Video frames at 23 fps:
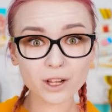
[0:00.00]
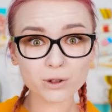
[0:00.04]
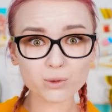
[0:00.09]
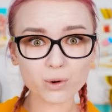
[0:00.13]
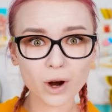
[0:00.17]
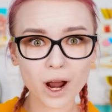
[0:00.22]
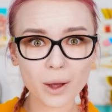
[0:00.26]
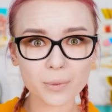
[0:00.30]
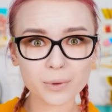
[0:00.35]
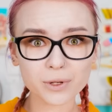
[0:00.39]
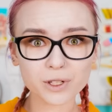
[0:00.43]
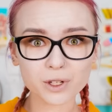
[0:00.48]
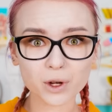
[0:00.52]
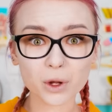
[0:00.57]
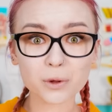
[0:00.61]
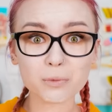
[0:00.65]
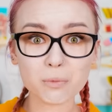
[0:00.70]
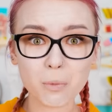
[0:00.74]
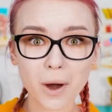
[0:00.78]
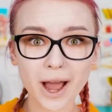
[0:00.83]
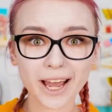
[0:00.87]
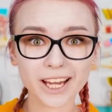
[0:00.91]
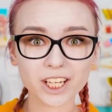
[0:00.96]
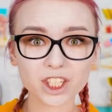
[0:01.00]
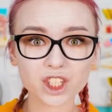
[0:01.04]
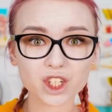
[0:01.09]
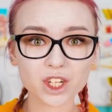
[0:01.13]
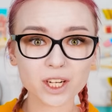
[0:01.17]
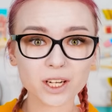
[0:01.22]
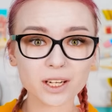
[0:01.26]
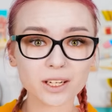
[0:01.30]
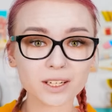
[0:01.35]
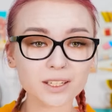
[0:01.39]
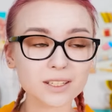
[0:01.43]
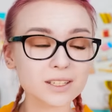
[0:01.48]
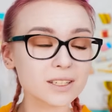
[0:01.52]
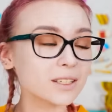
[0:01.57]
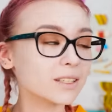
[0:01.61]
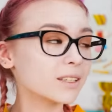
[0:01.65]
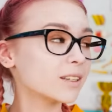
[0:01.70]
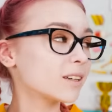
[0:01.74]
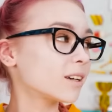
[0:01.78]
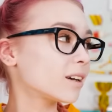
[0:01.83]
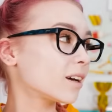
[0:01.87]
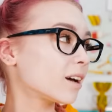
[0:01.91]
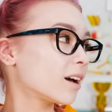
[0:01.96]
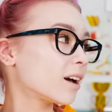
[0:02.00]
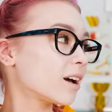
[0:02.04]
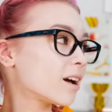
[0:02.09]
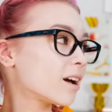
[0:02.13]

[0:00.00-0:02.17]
I'll rub it on my cheeks.